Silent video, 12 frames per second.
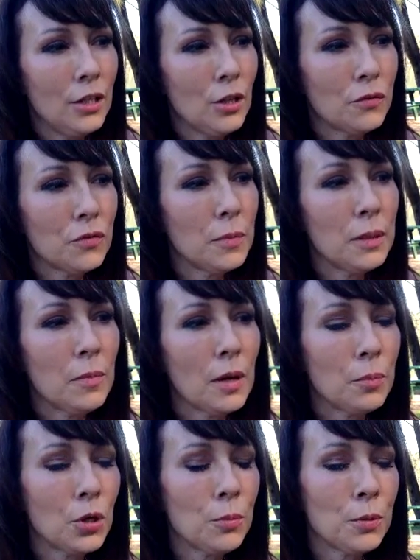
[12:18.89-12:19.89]
for me, my
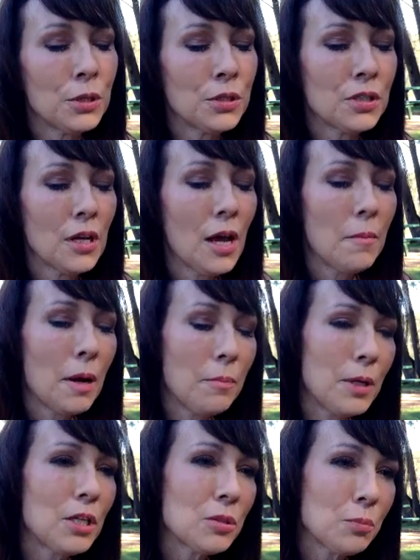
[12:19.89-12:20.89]
purpose, my
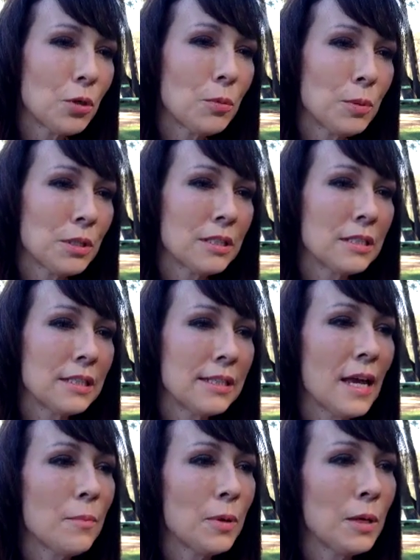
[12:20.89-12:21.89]
biggest purpose is to
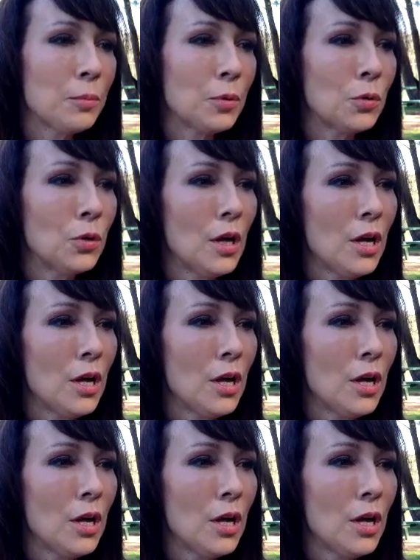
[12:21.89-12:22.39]
get people